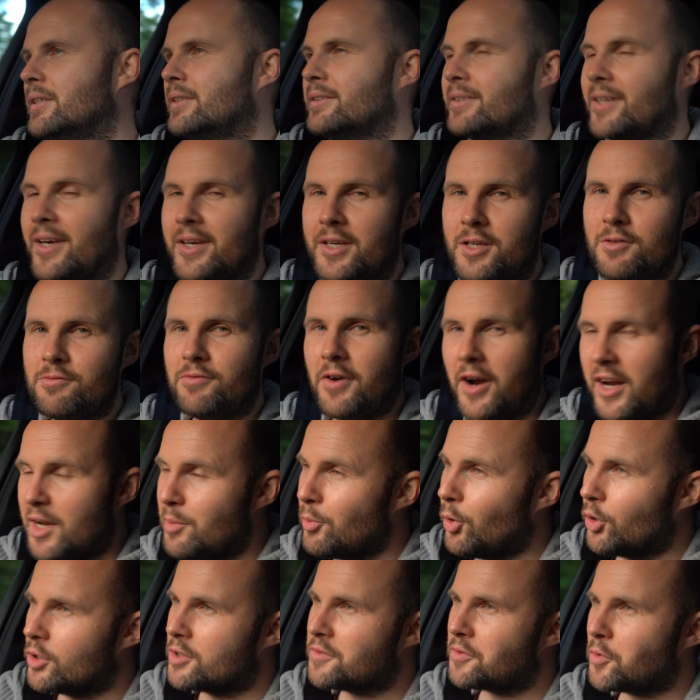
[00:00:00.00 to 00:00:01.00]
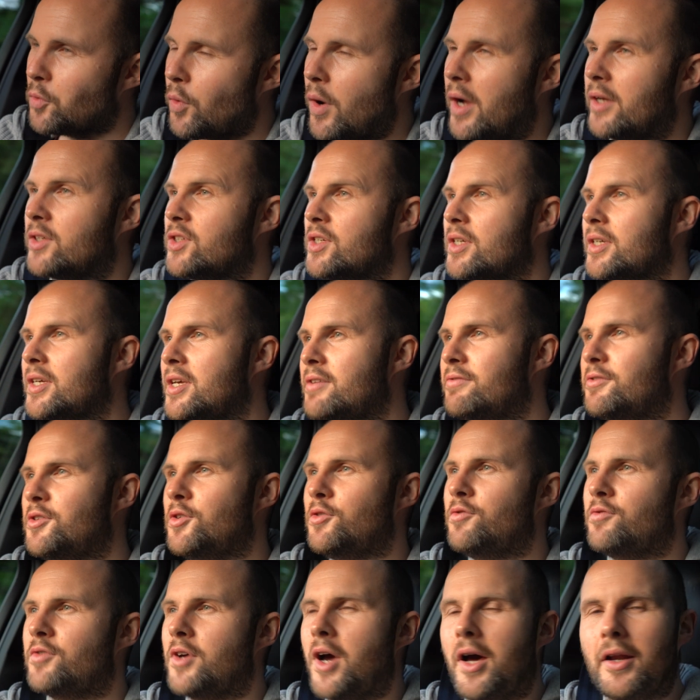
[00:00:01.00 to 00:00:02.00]
Thank you very much for watching. If
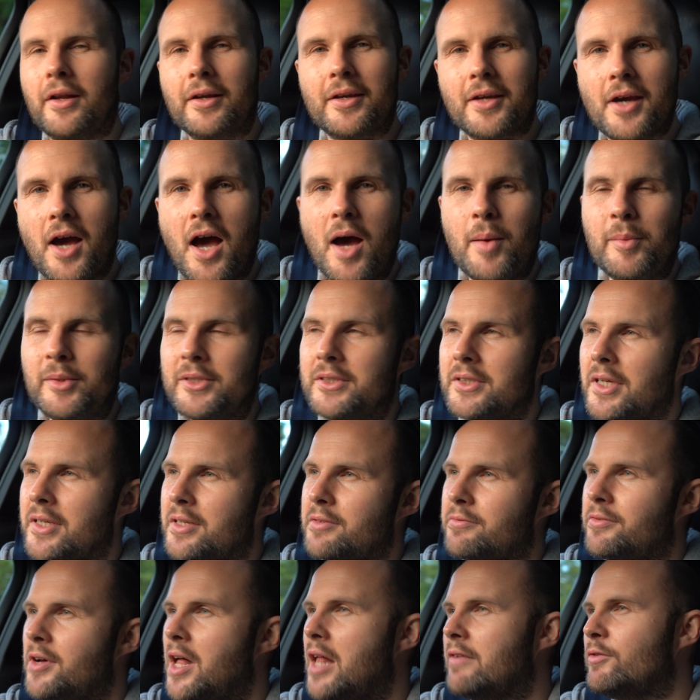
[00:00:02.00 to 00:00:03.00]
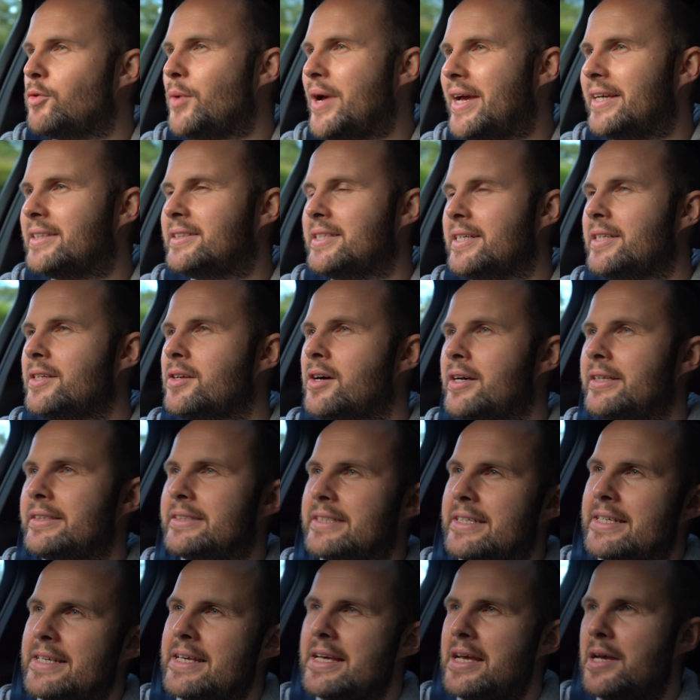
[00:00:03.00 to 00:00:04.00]
you've got a comment on the Volvo
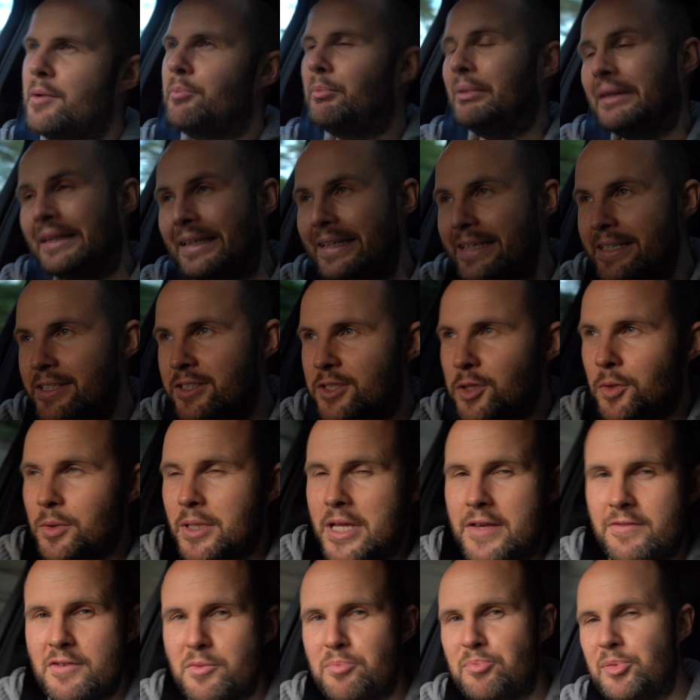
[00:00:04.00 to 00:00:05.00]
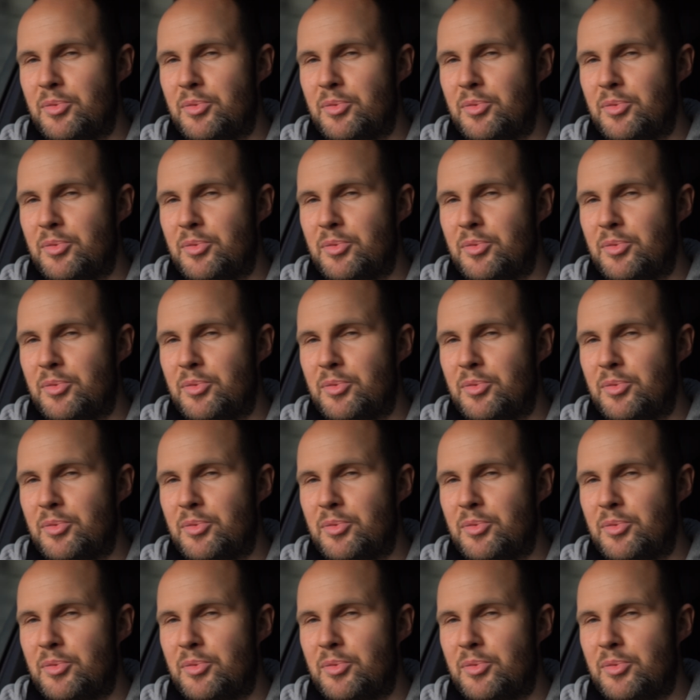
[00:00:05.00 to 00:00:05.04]
XC90, please do leave it